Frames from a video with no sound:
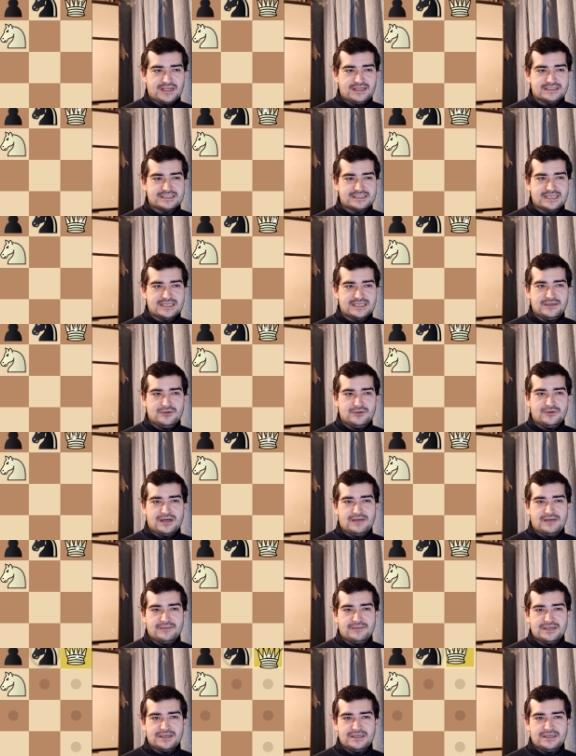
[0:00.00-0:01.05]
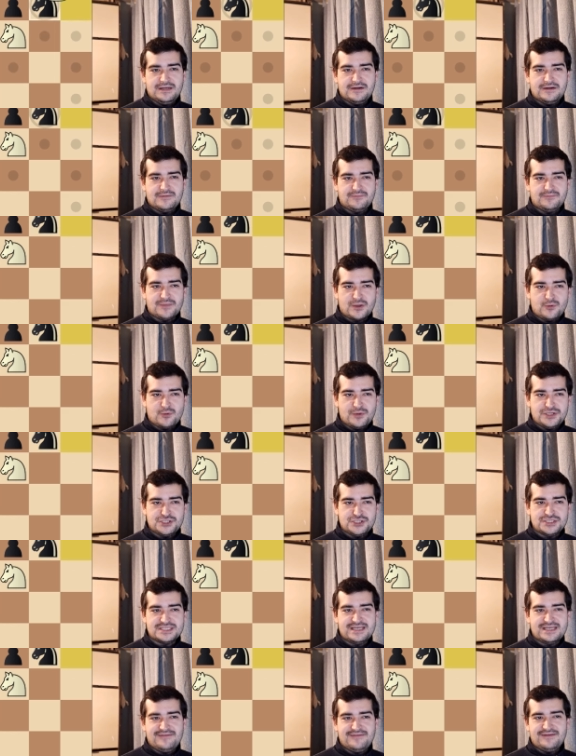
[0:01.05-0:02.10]
Let's say you come here. Queen
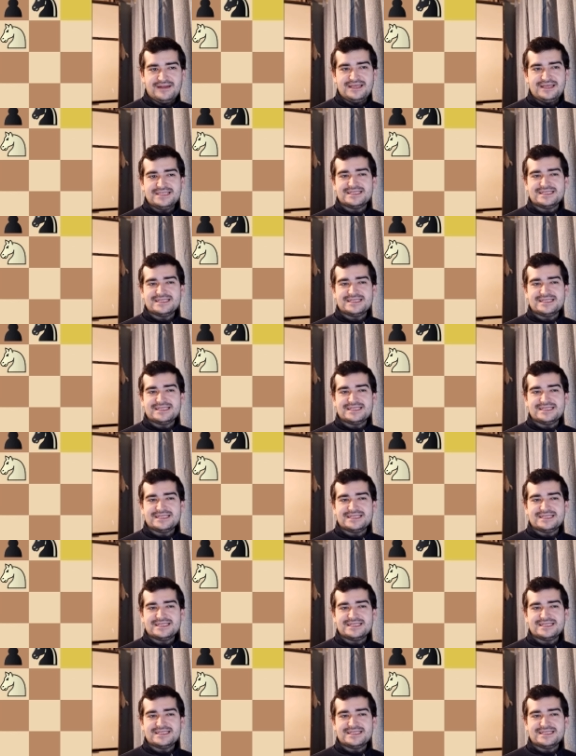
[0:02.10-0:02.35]
g7